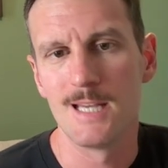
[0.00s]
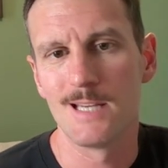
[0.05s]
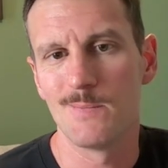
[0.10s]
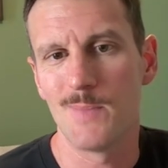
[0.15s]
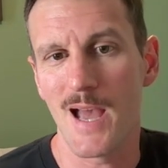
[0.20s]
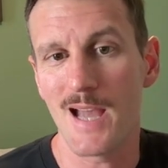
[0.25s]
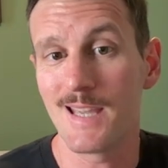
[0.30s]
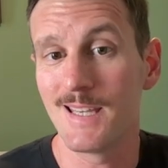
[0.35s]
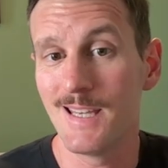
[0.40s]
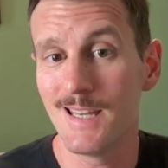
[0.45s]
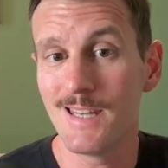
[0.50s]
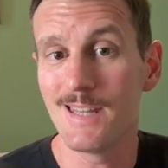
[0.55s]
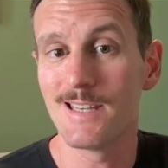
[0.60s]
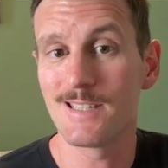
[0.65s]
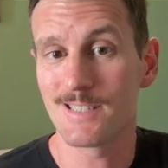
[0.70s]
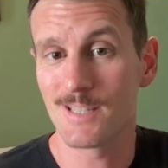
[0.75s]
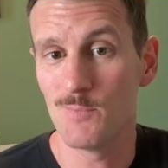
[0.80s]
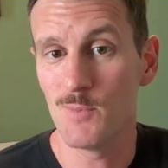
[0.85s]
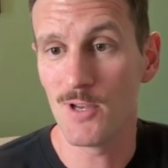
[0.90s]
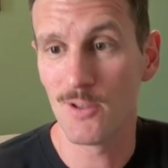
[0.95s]
Backing into this
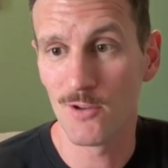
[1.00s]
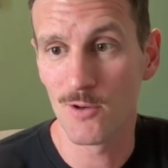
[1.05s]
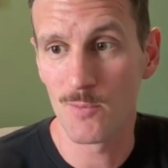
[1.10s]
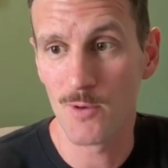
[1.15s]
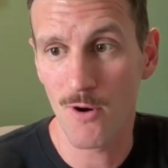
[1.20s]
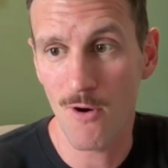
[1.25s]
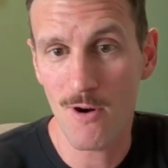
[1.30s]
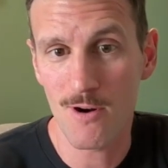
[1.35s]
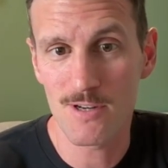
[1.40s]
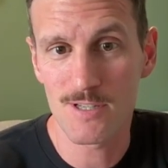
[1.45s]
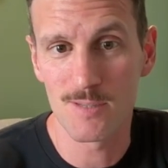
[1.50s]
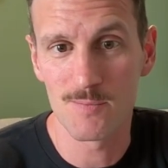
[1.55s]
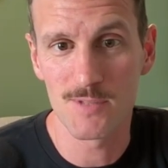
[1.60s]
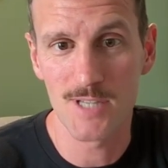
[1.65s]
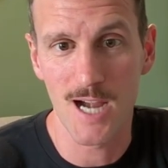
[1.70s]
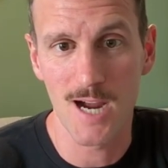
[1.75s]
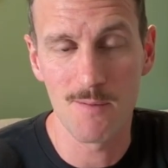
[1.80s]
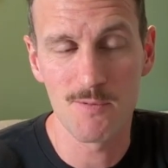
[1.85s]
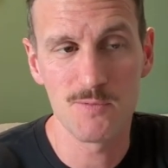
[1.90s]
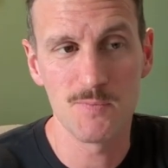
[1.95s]
can be a little bit hard
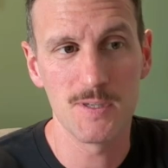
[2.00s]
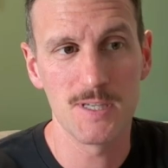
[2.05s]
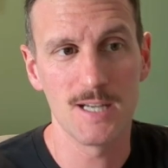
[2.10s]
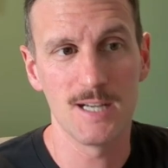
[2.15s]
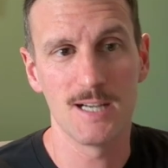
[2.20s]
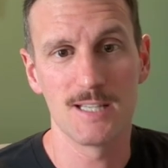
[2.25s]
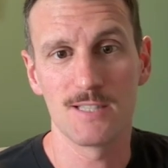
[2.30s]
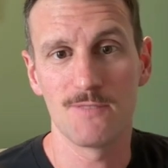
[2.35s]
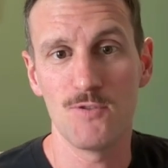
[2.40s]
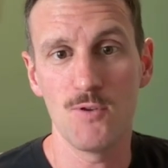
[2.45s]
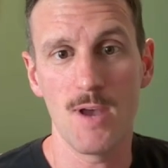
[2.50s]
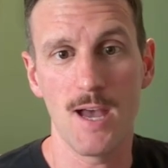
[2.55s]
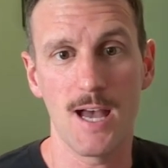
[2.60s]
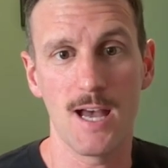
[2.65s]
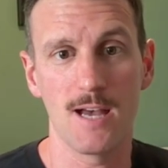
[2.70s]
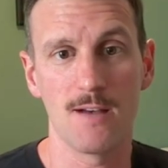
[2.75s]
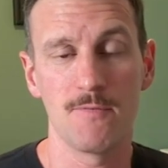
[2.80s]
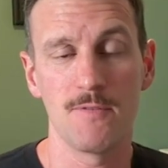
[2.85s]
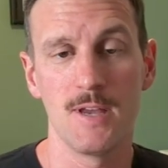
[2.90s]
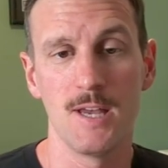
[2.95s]
sometimes because if you
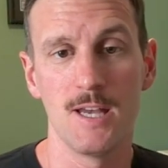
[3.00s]
have